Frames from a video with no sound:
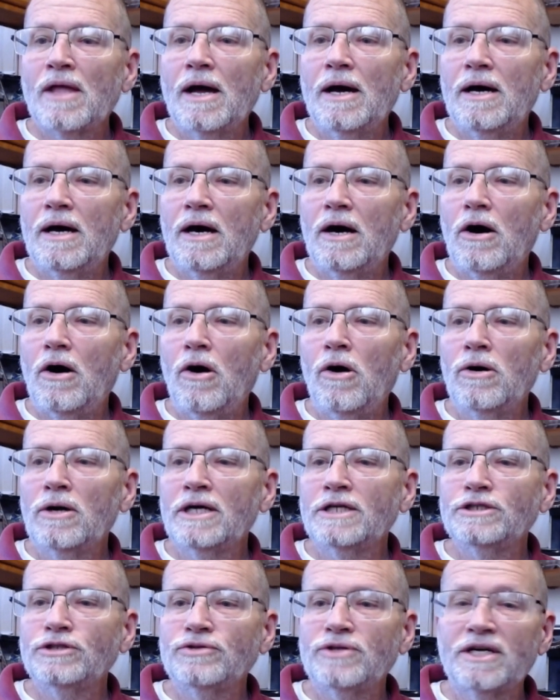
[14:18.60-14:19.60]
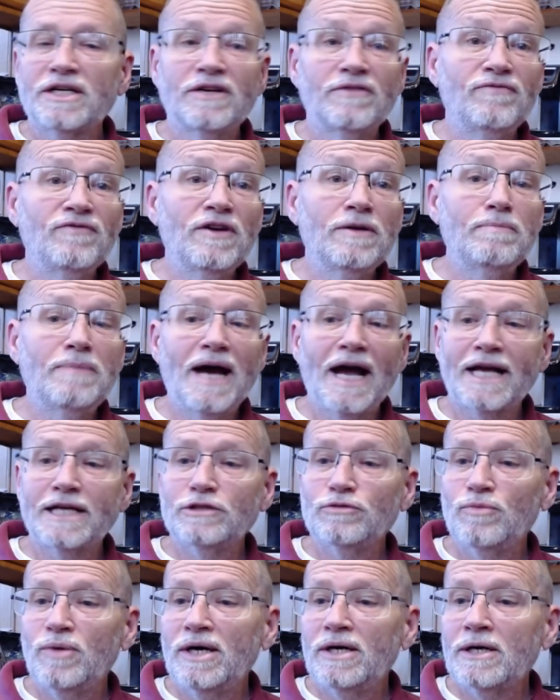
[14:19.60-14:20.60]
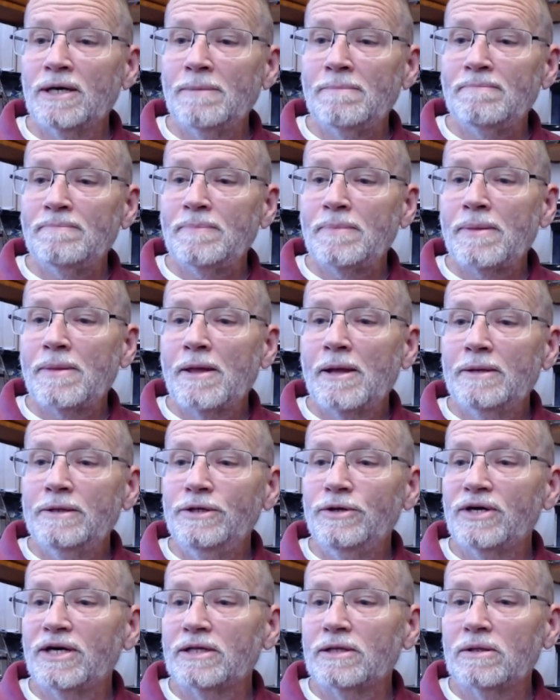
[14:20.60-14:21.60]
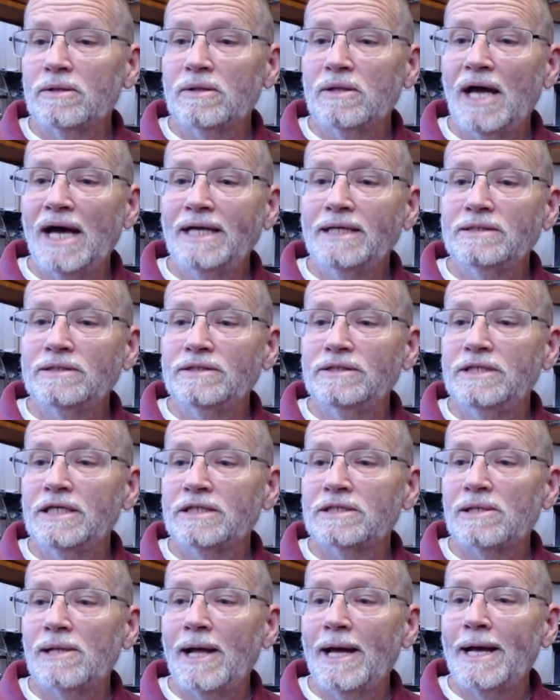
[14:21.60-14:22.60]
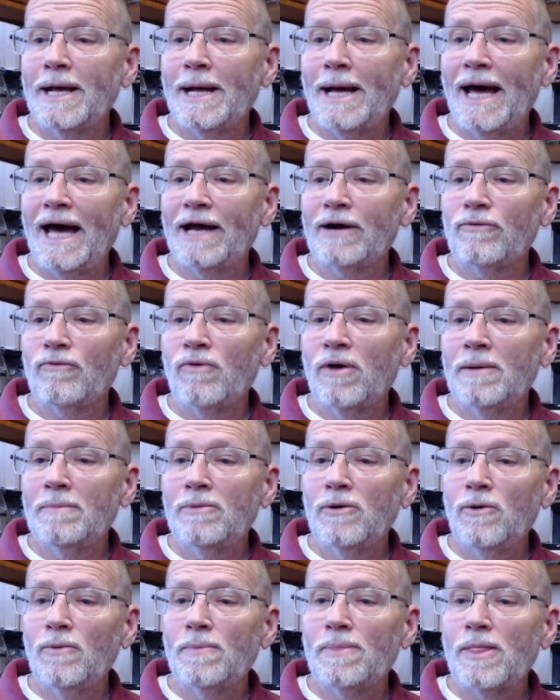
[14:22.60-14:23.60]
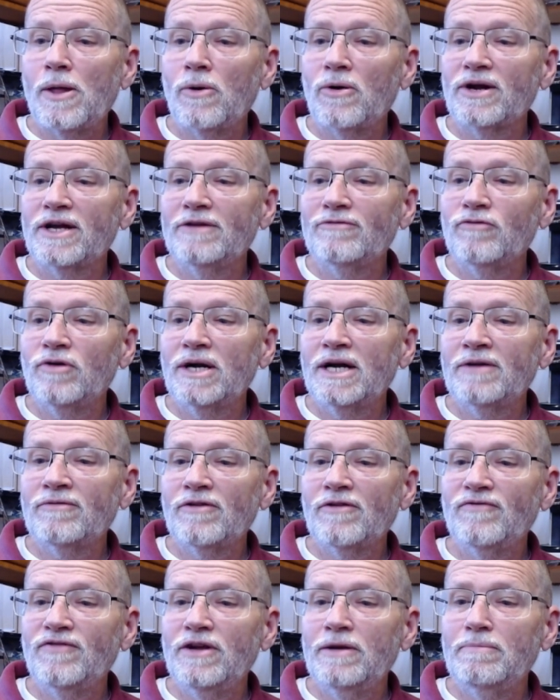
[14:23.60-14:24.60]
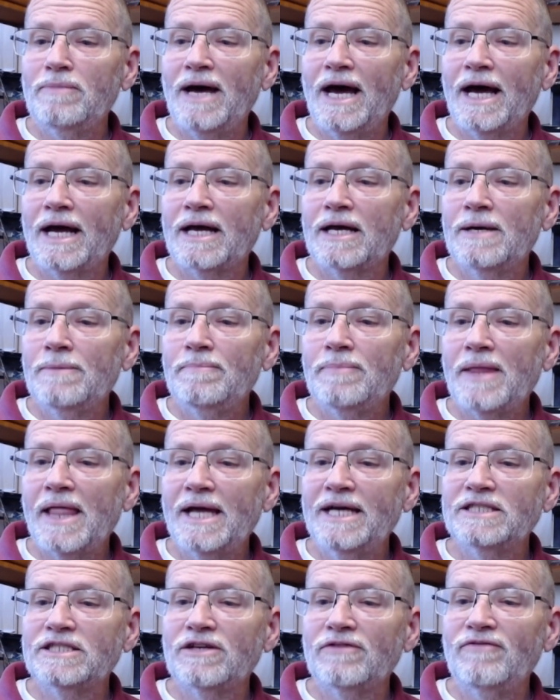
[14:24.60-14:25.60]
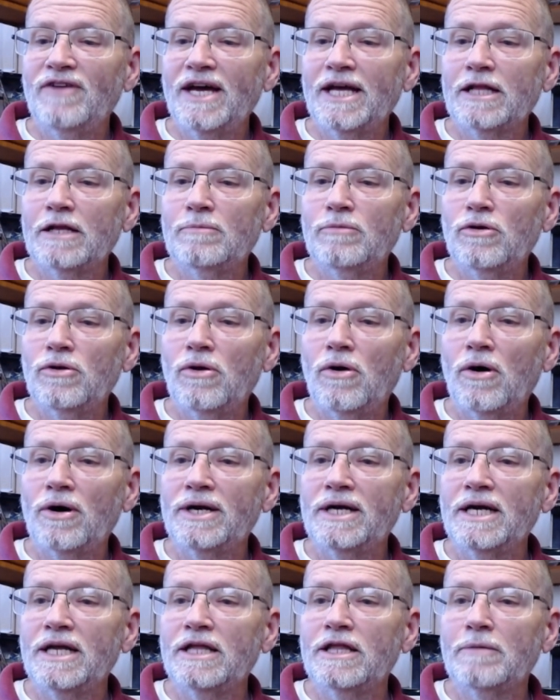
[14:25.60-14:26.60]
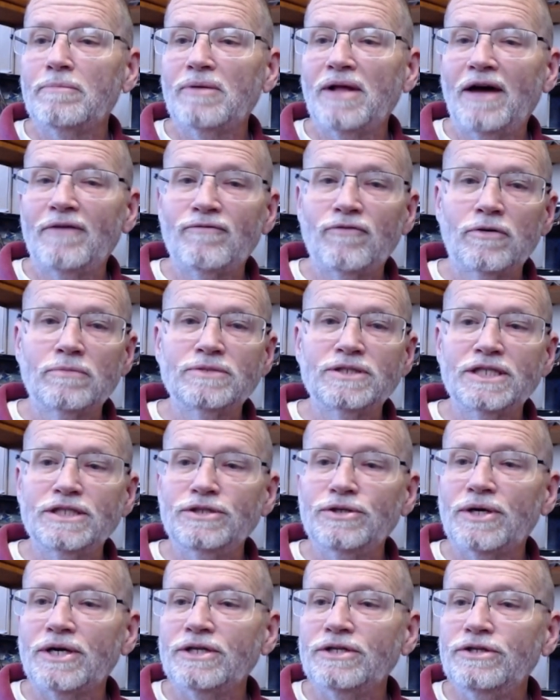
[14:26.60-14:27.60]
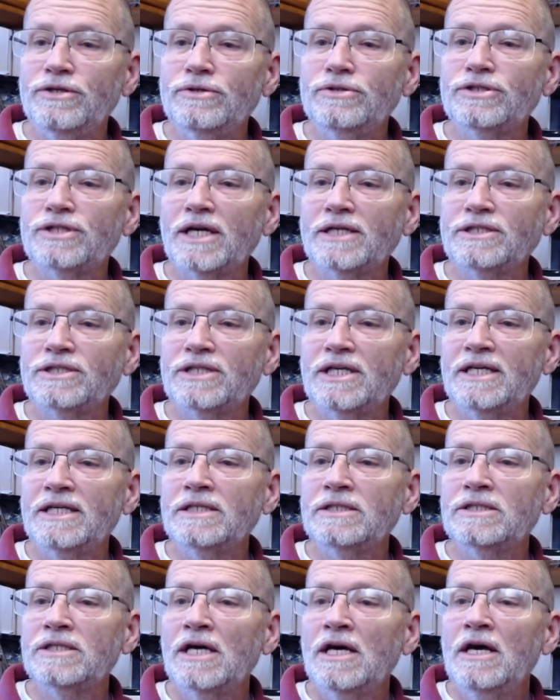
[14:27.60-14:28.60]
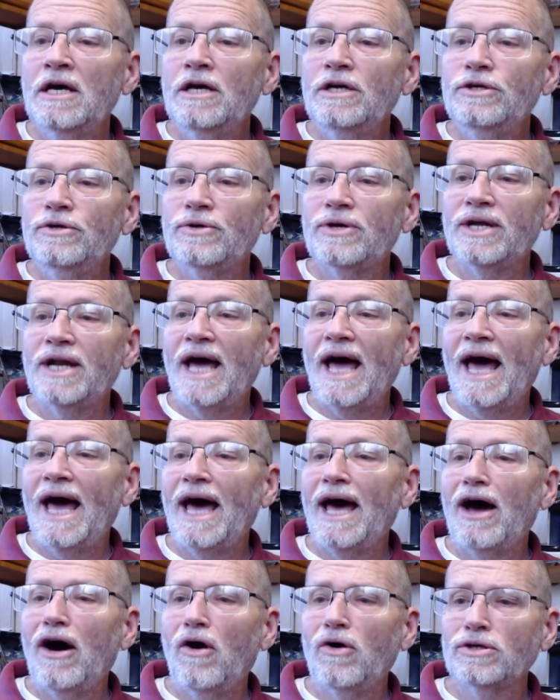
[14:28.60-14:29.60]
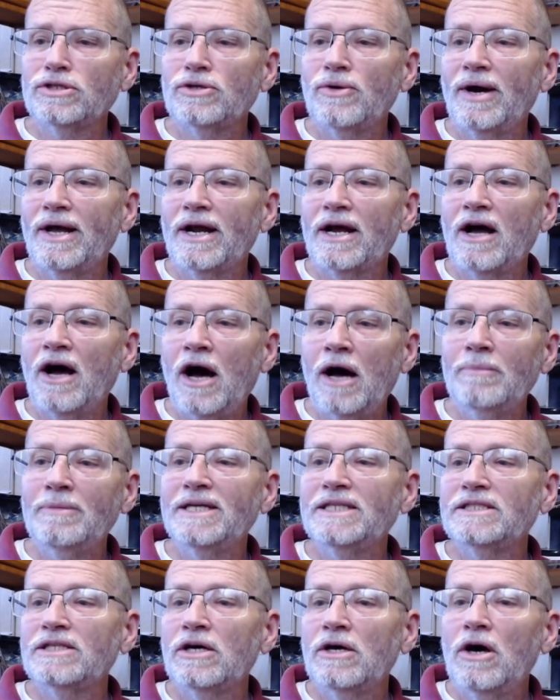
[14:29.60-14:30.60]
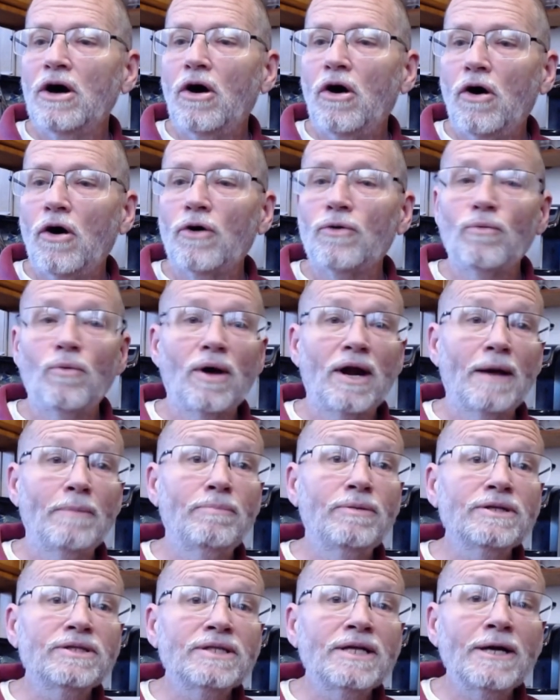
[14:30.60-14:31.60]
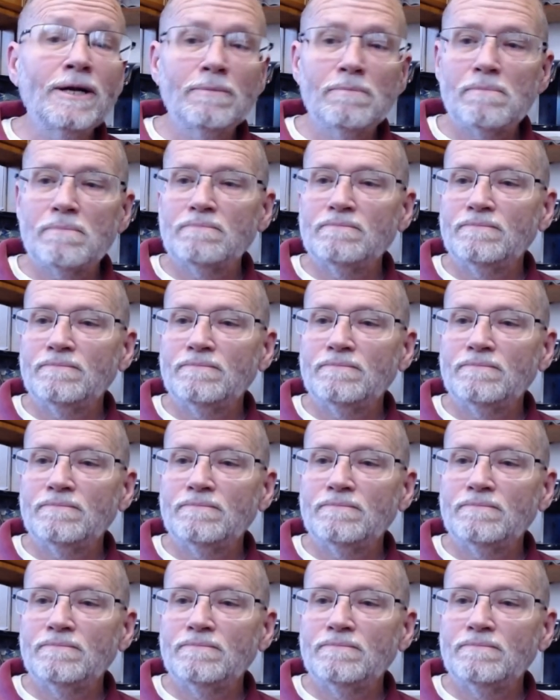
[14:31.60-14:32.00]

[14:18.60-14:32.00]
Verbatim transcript: Uh, all constructive feedback is welcome. You can like, dislike, add a rumble, or give whatever feedback is available on any of the platforms that you can do such things. You can add, also add a comment on what I put there.